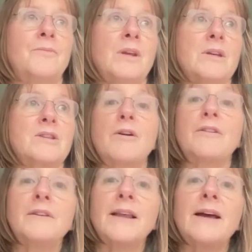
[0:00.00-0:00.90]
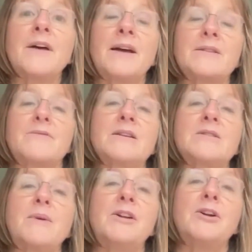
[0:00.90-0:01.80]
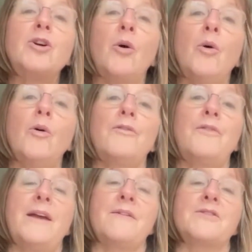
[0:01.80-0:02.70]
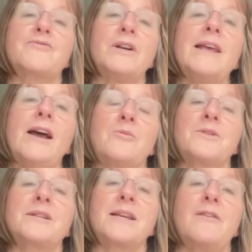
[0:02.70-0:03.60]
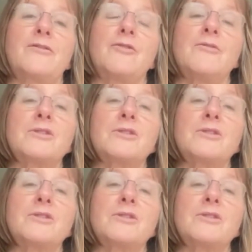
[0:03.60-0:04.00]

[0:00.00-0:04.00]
So I think that's been a core thing that's really helped us get through.